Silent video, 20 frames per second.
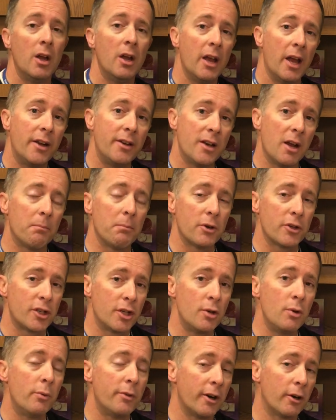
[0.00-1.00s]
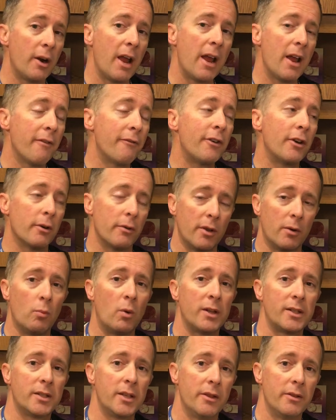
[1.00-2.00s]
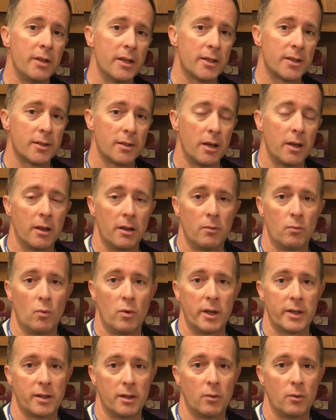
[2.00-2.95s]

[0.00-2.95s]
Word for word: and number two they're heavier than what's in this in what